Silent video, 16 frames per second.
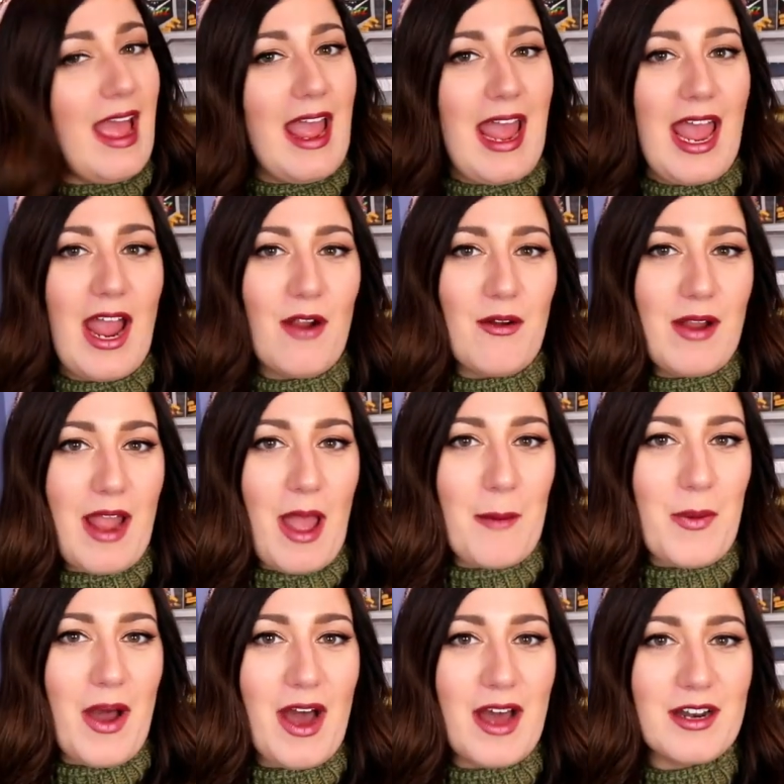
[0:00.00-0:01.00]
Harry
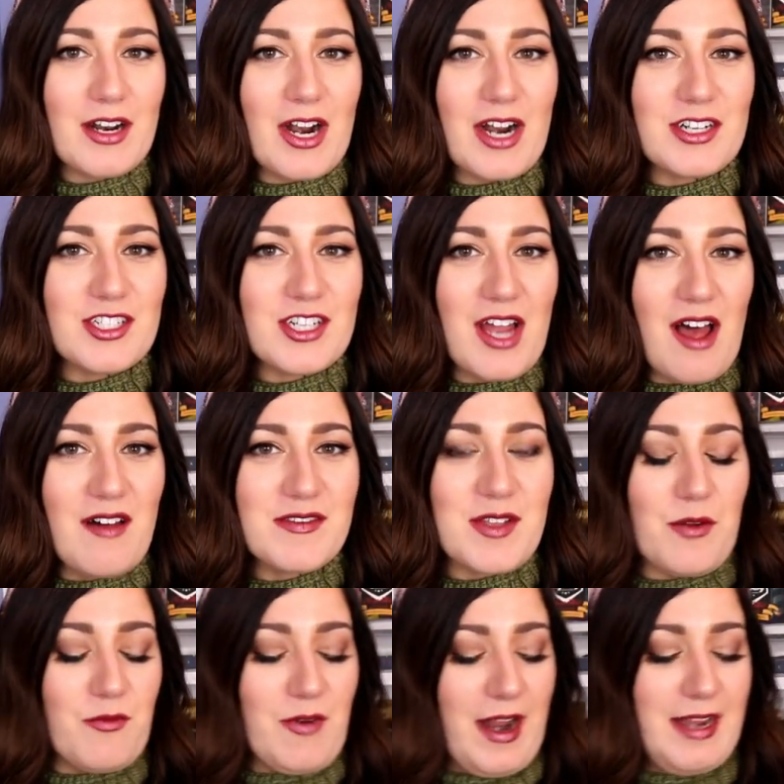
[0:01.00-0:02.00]
Potter shelves
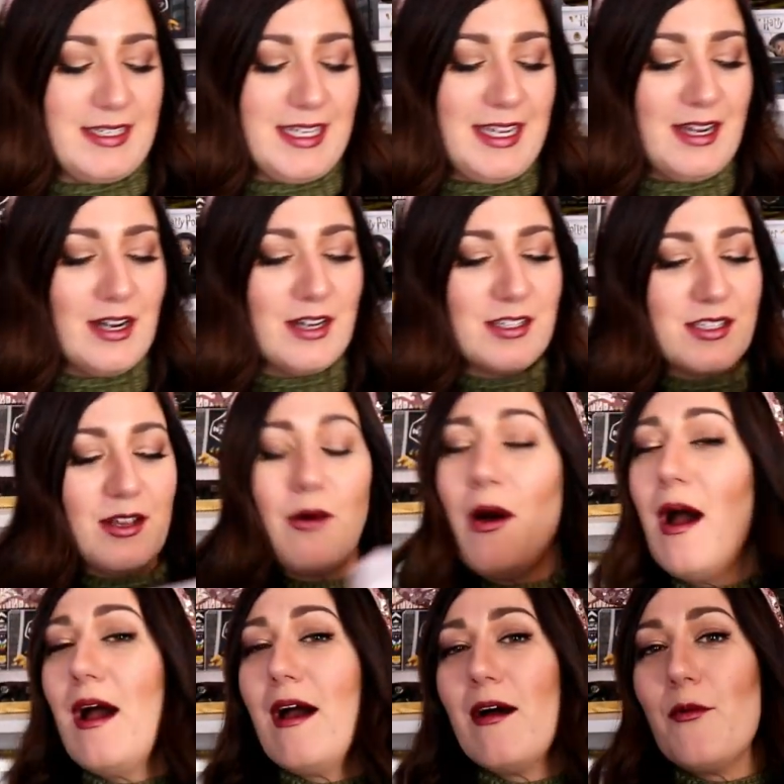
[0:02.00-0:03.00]
right here. So
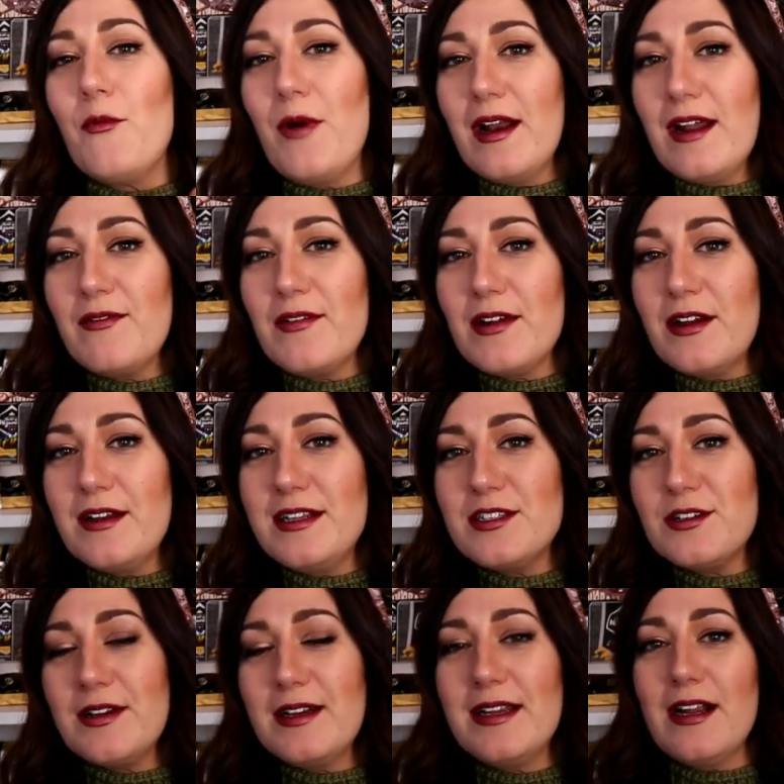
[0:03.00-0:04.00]
whatever
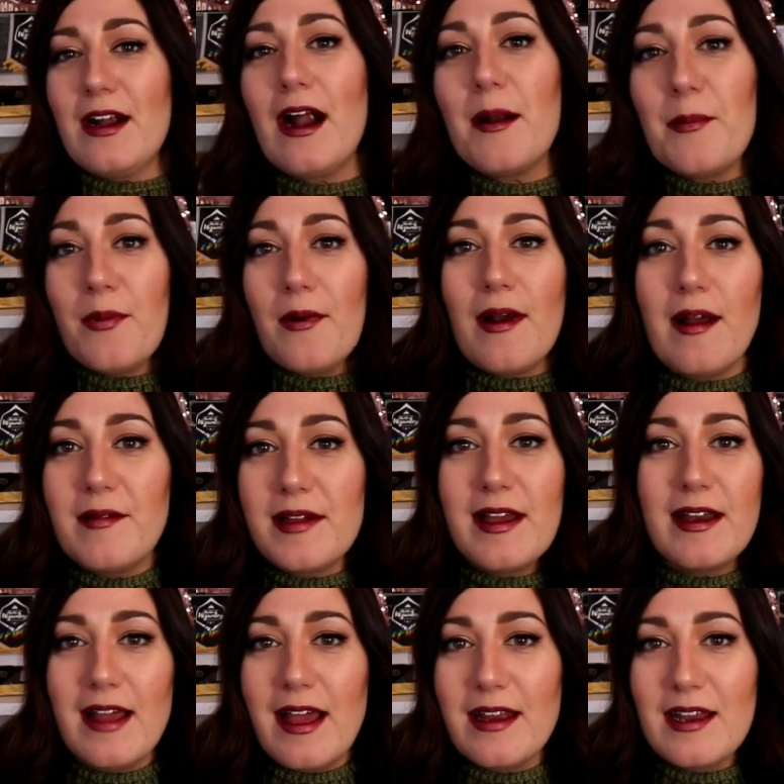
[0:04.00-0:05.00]
goodies are in here are probably
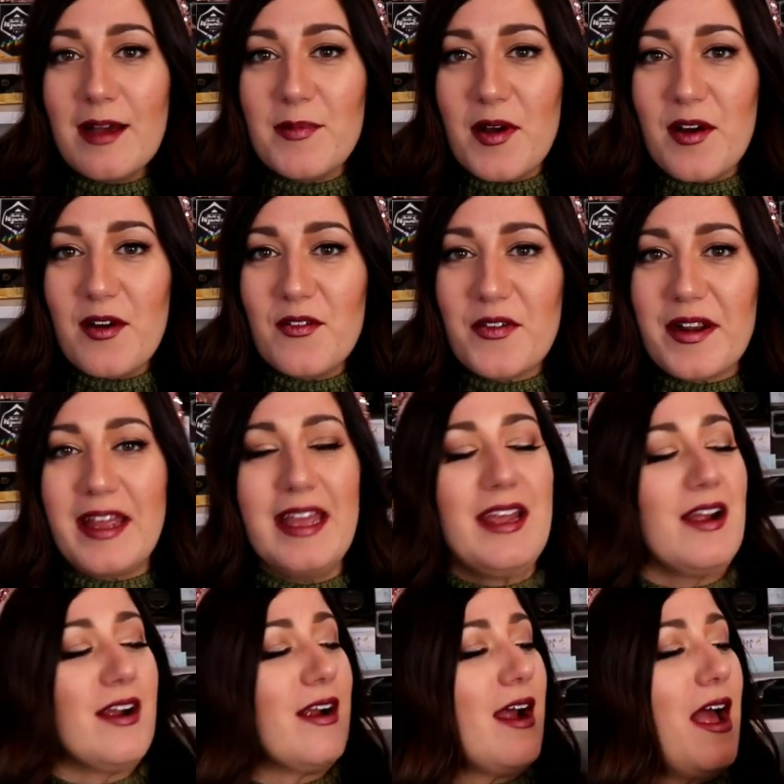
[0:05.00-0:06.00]
going to end up over
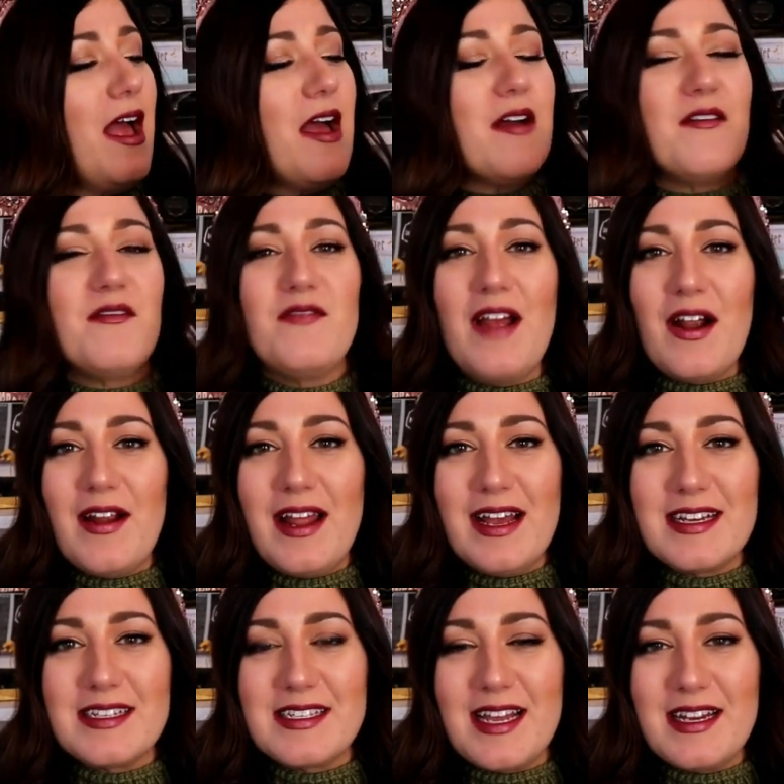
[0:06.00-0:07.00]
here. Very
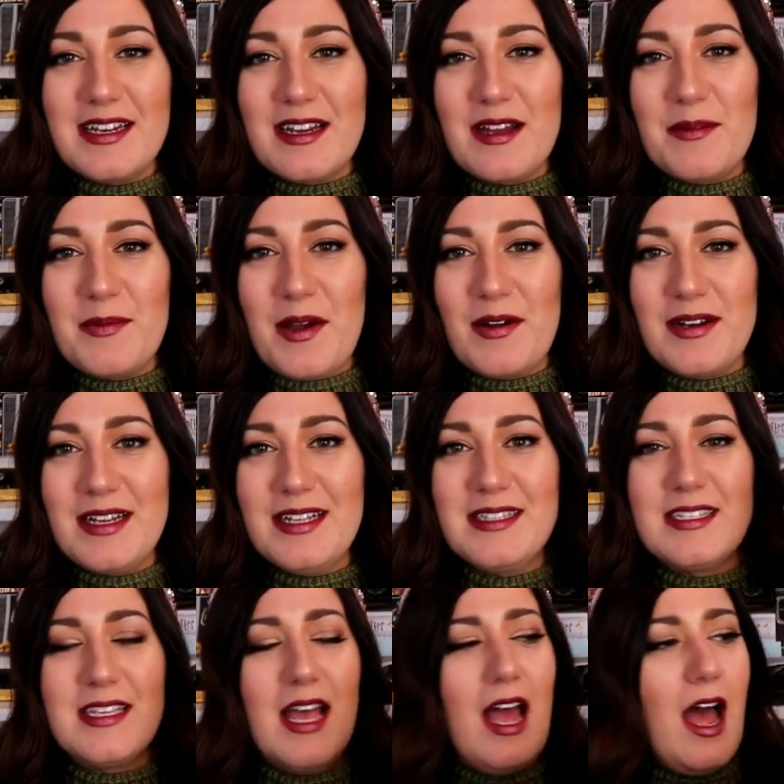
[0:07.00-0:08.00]
excited about
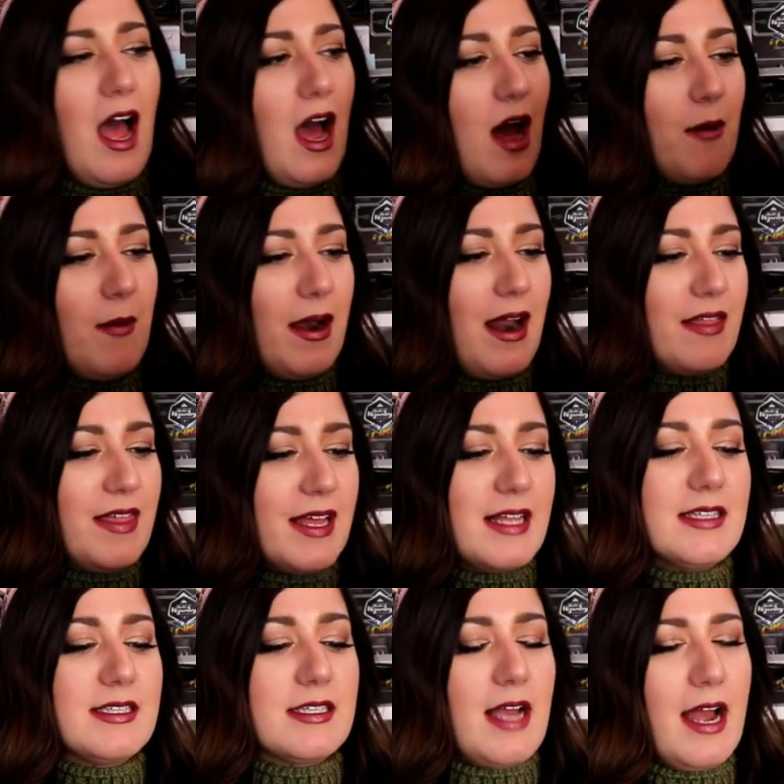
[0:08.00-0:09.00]
it. Um, and I
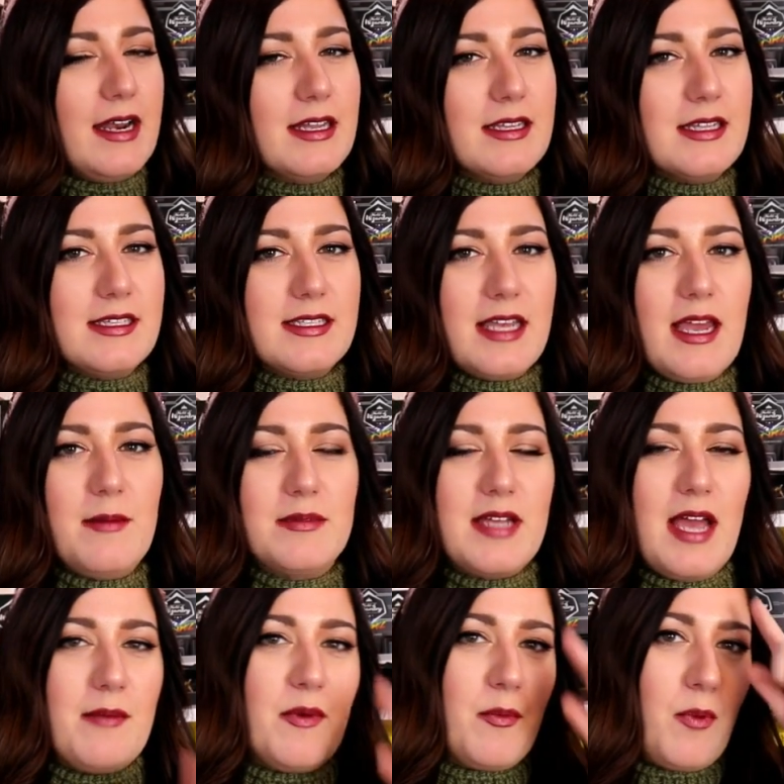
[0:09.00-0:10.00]
think it's kind of the same
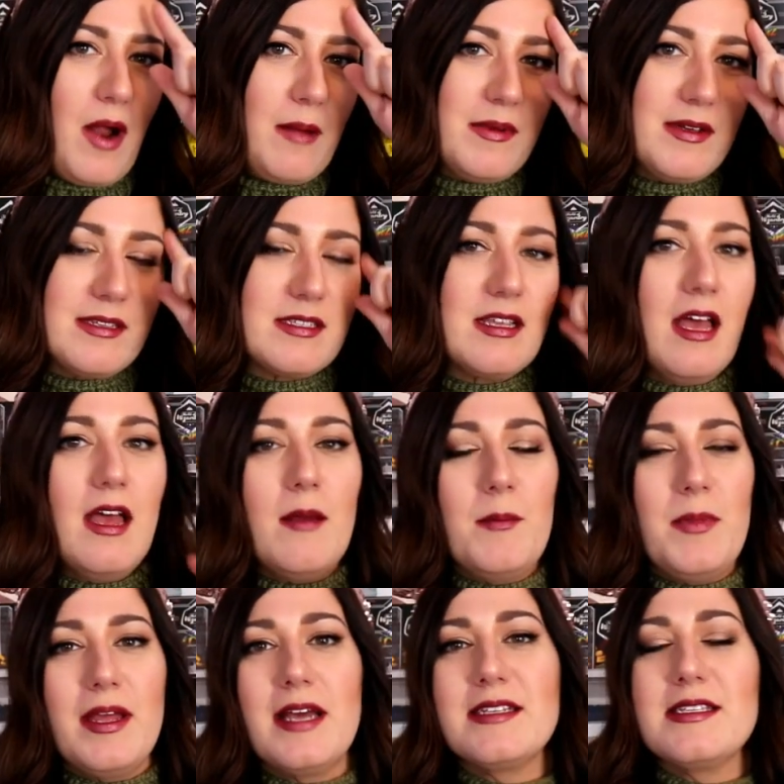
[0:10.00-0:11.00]
type of premise
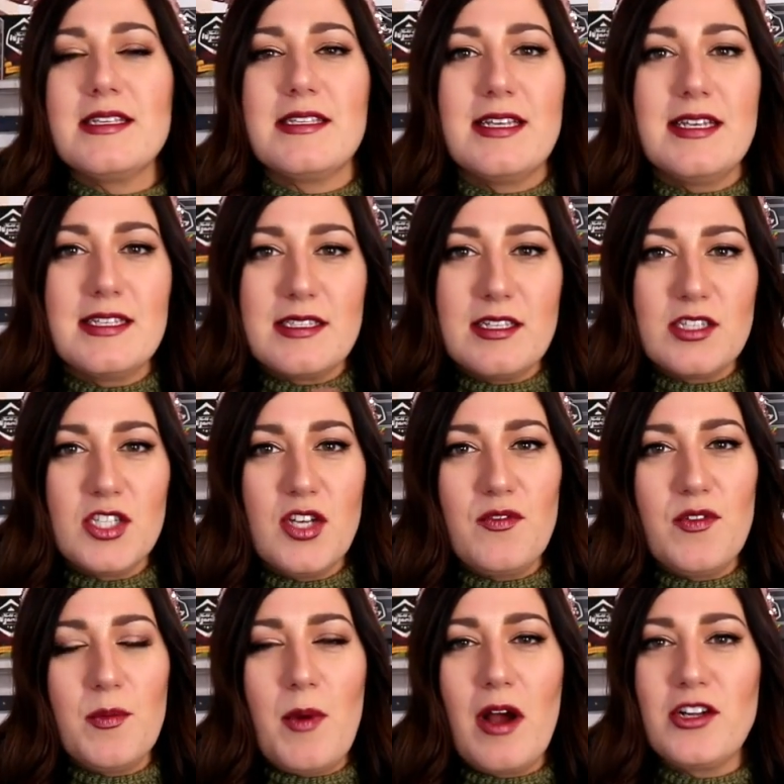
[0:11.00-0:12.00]
because this is the
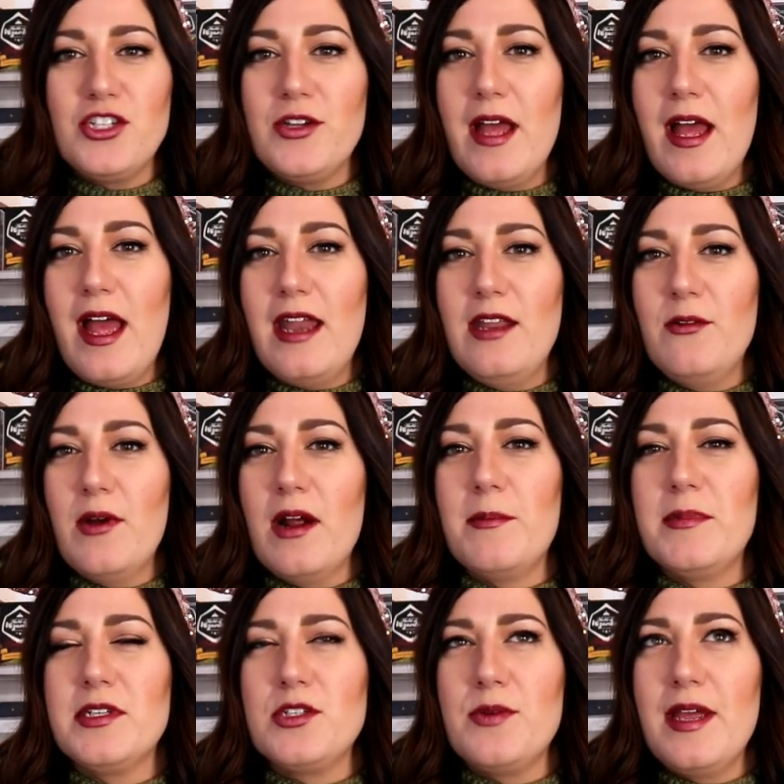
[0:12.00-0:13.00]
silver box you get anywhere
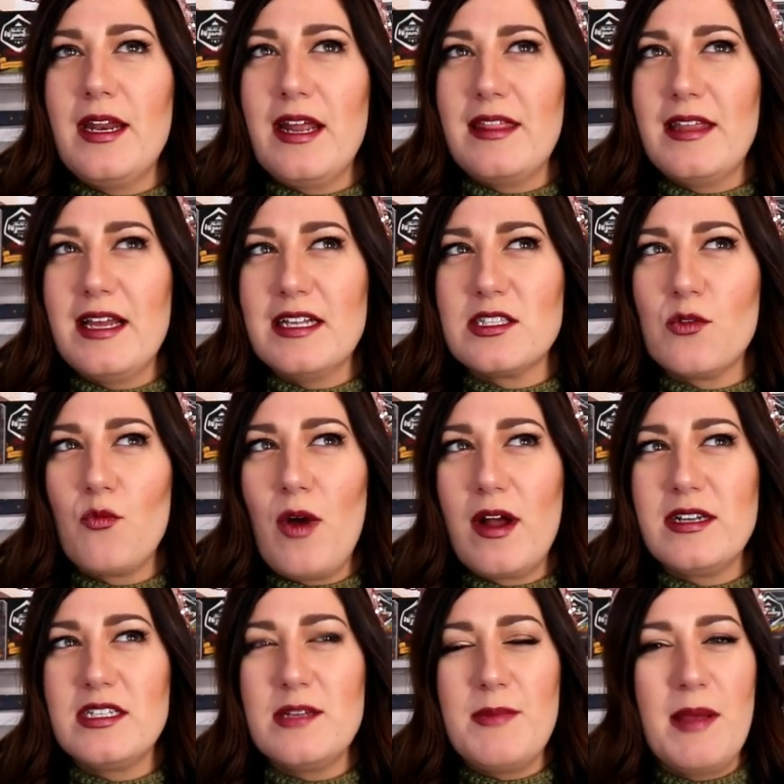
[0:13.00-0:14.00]
between I think it's
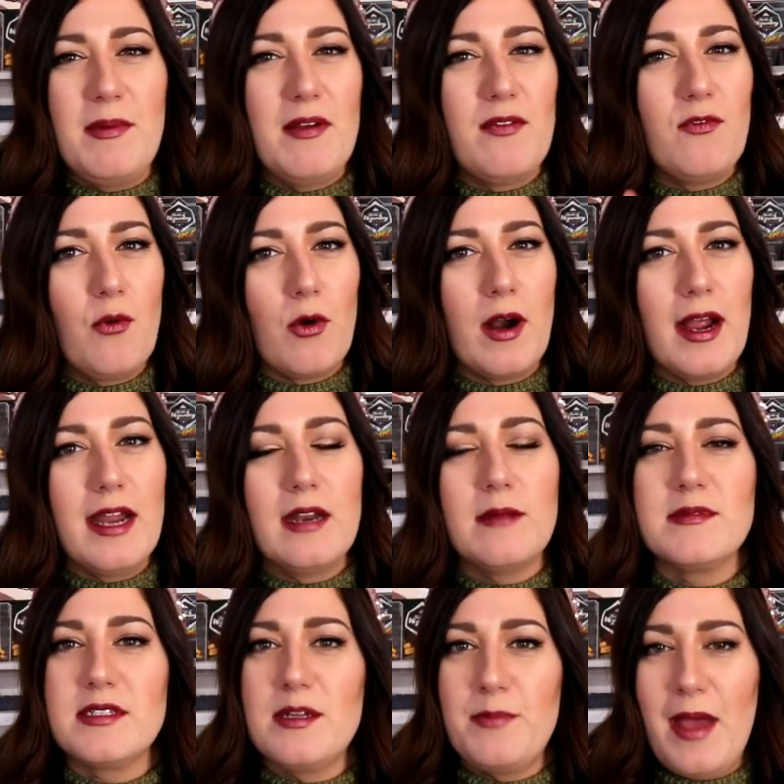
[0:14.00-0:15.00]
one to maybe four
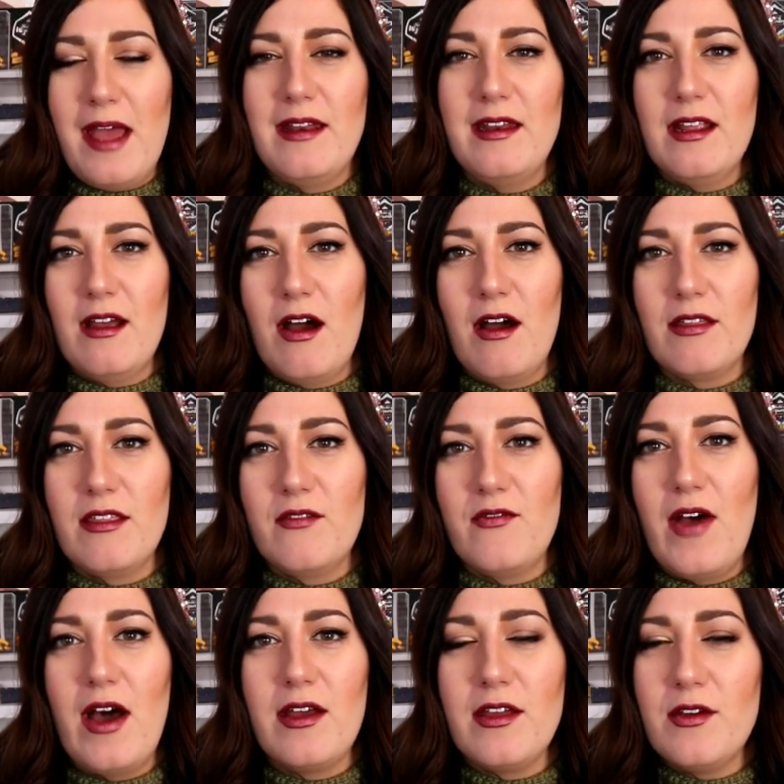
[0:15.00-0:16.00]
items depending on the
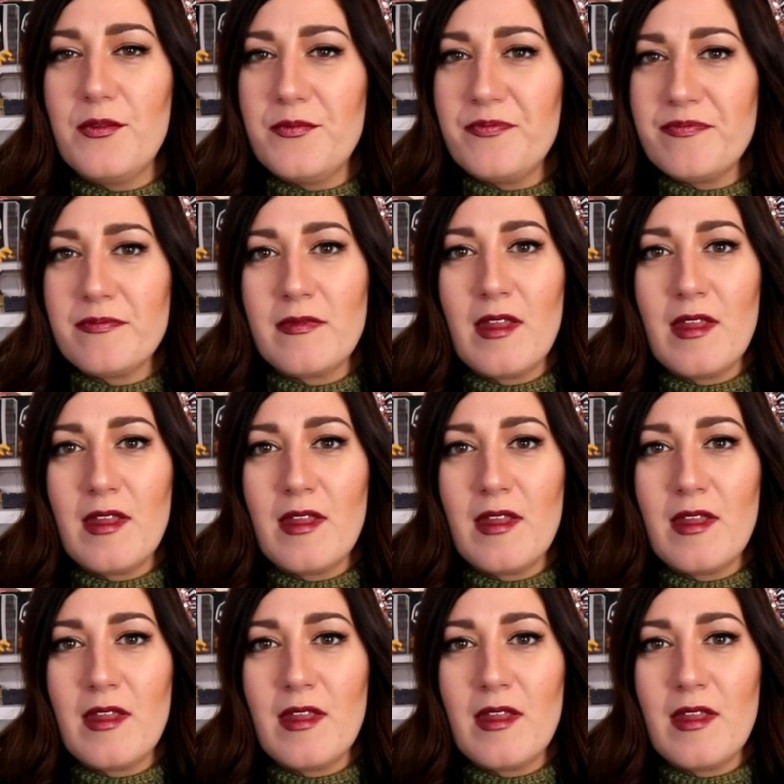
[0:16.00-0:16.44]
value.